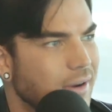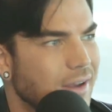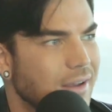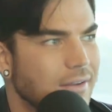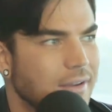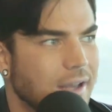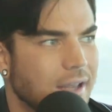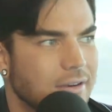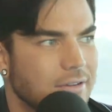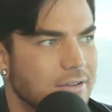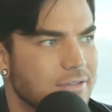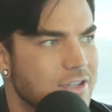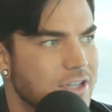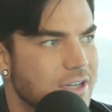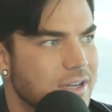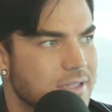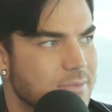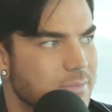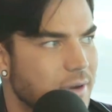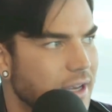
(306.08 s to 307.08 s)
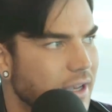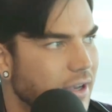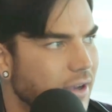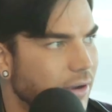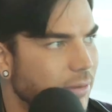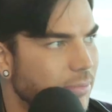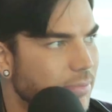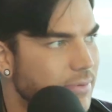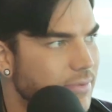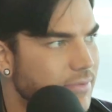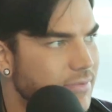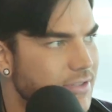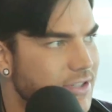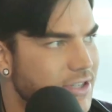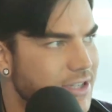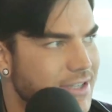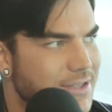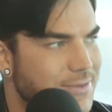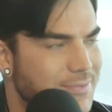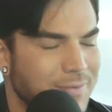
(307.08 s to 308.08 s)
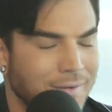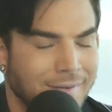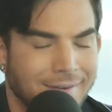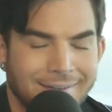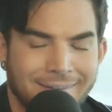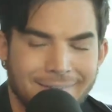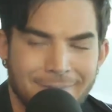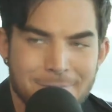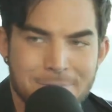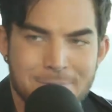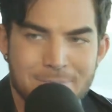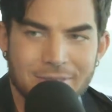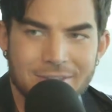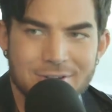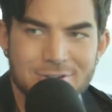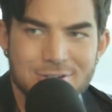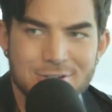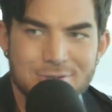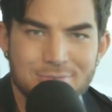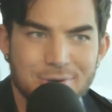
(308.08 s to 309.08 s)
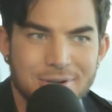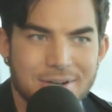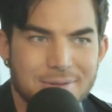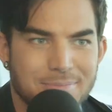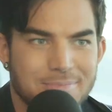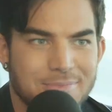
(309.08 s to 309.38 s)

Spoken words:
Well, I don't know if she needs my help. She's pretty